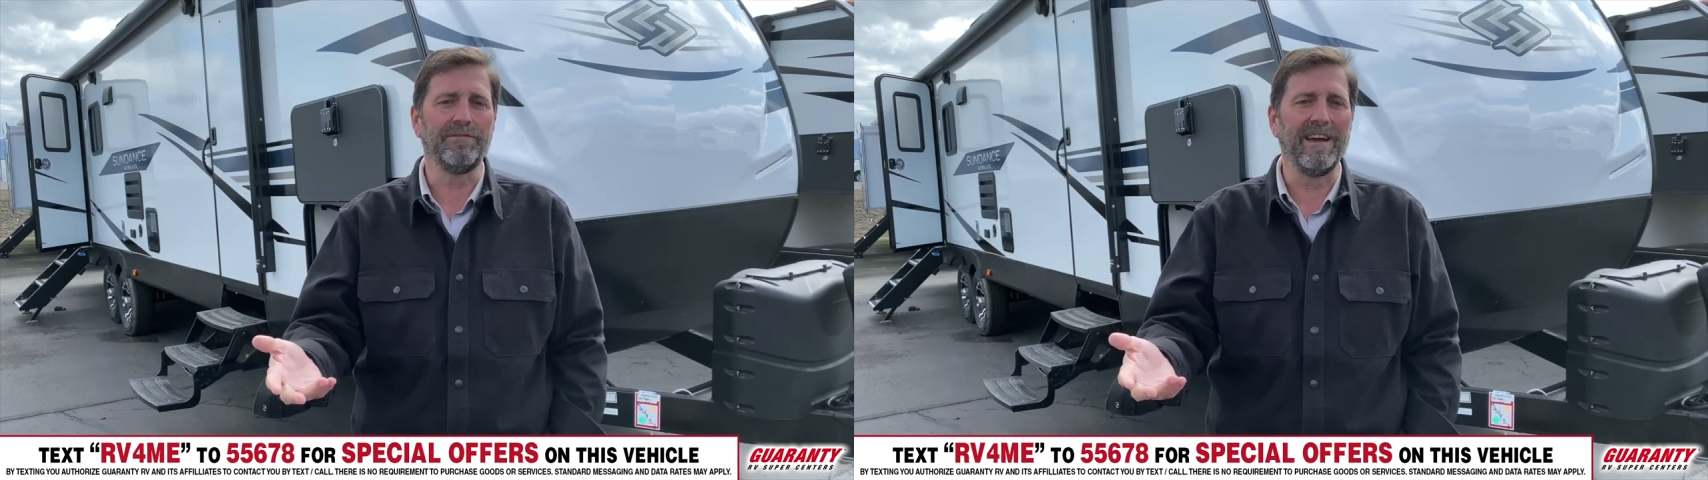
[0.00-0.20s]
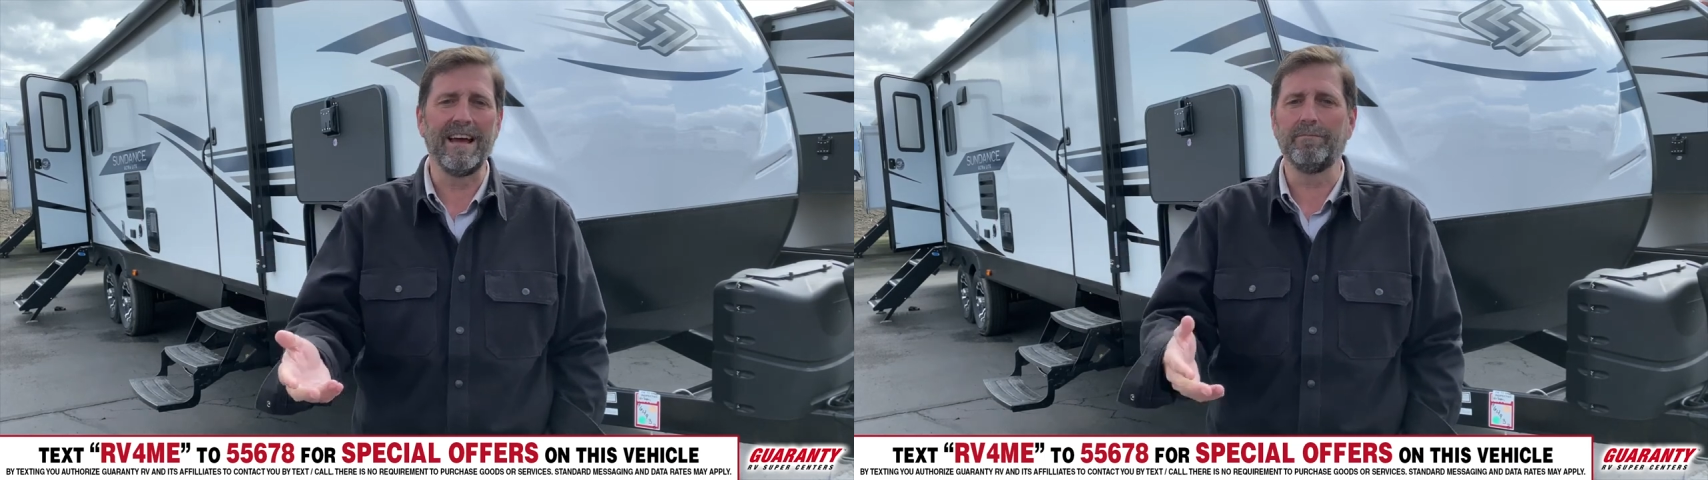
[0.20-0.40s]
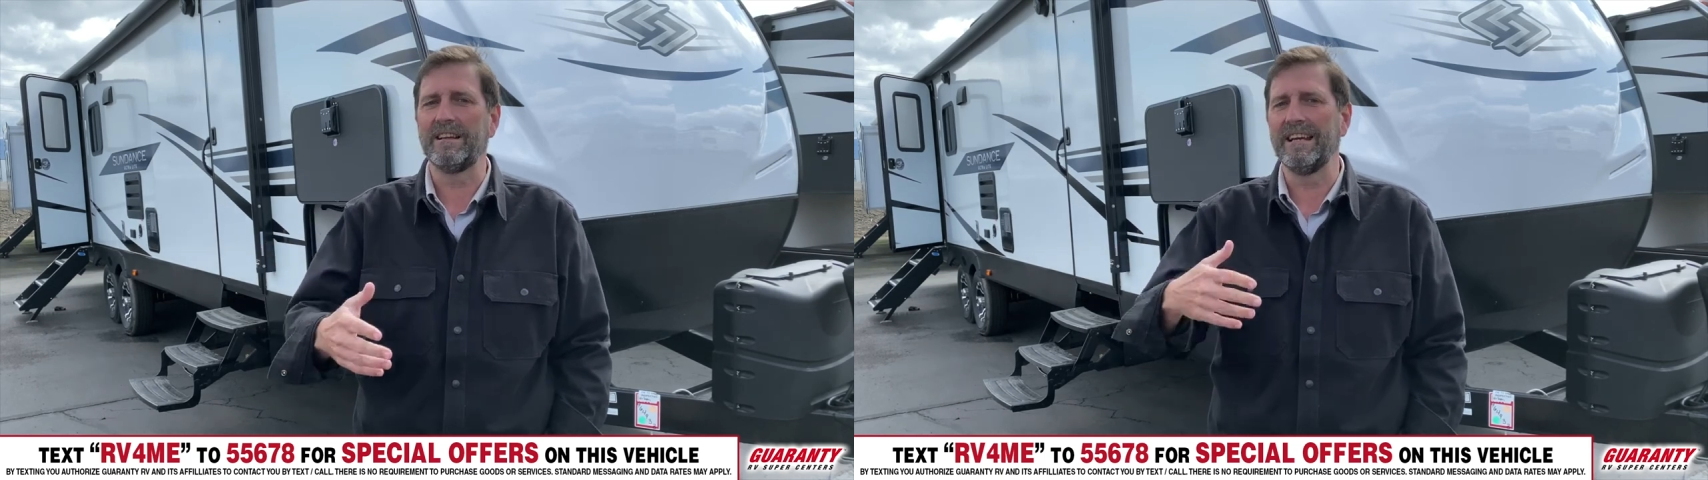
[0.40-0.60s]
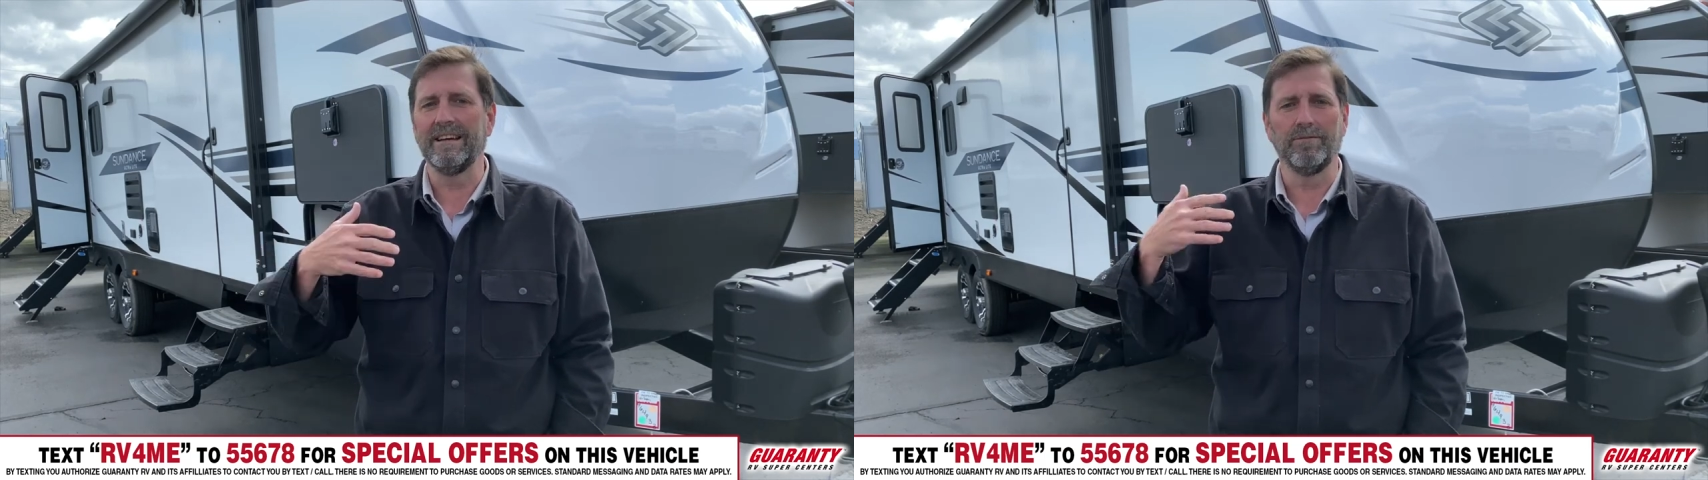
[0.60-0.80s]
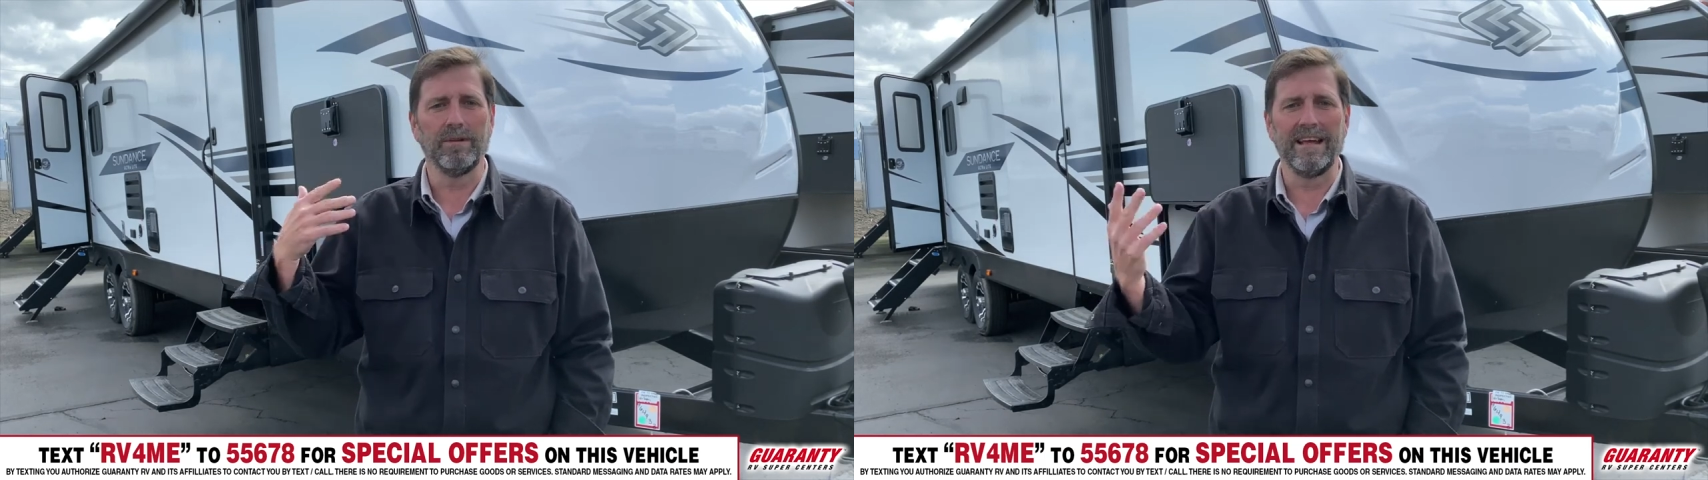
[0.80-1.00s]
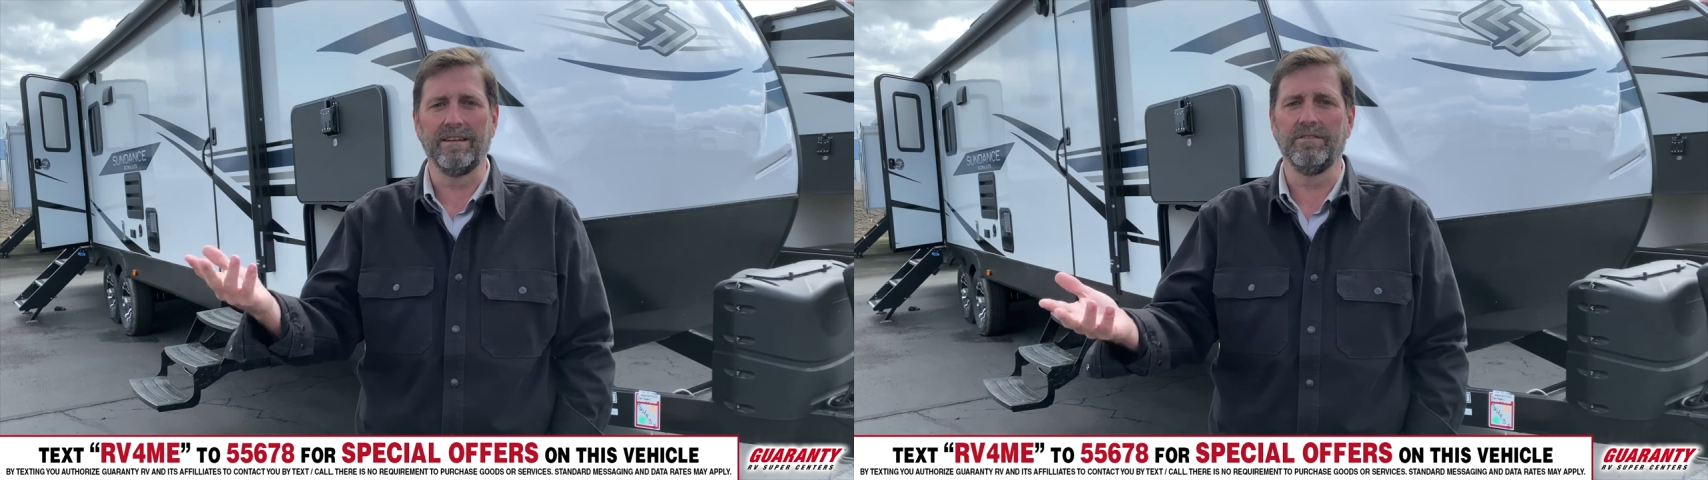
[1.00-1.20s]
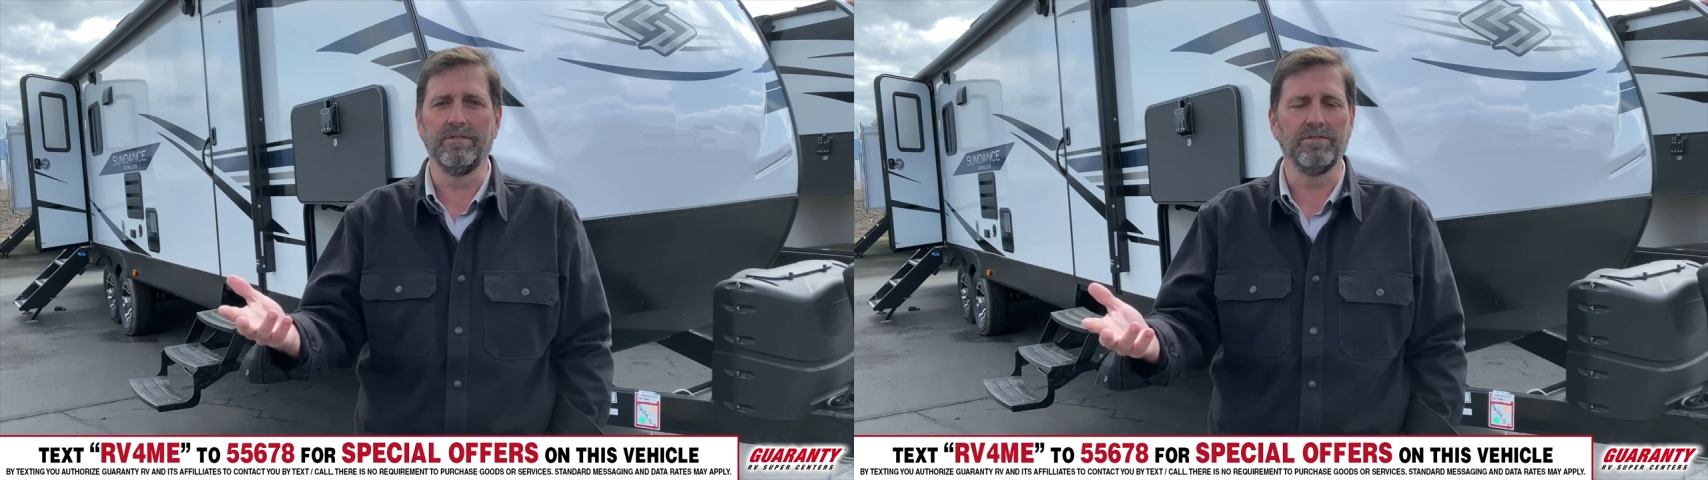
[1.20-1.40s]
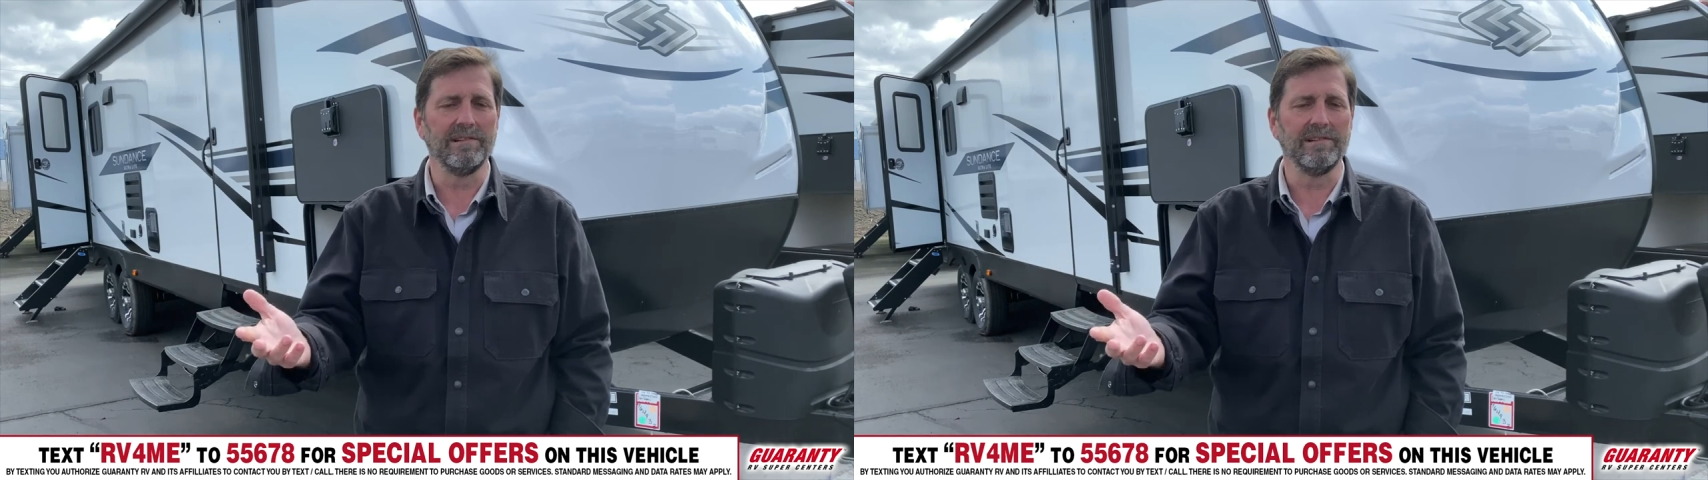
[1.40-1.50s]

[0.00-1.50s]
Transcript: family and